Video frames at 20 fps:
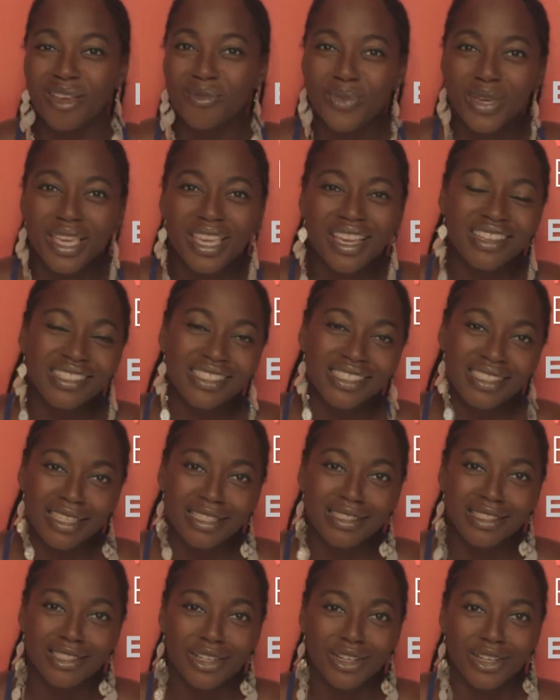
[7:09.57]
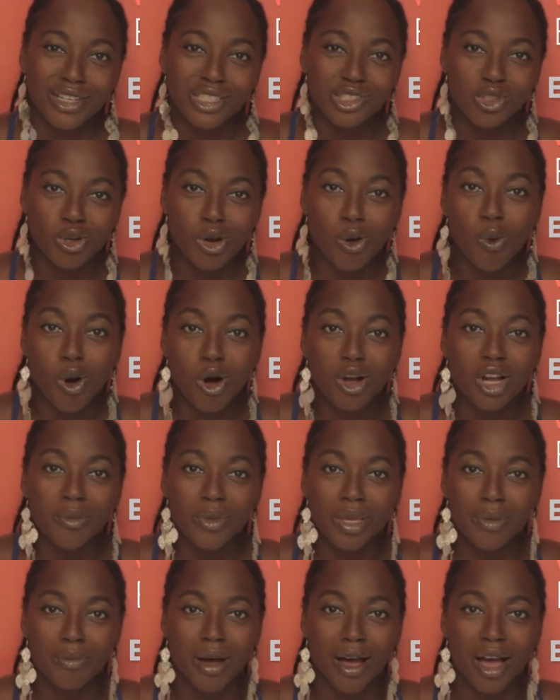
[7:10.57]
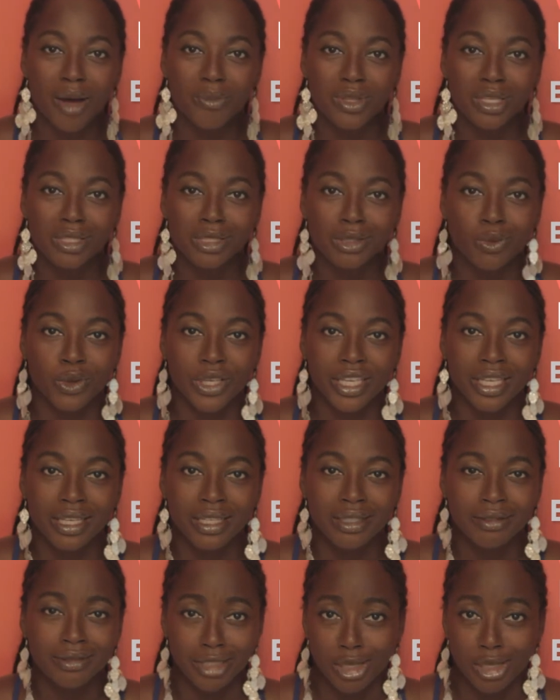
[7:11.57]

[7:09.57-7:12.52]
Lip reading: Be a sister to a welcoming mom this week.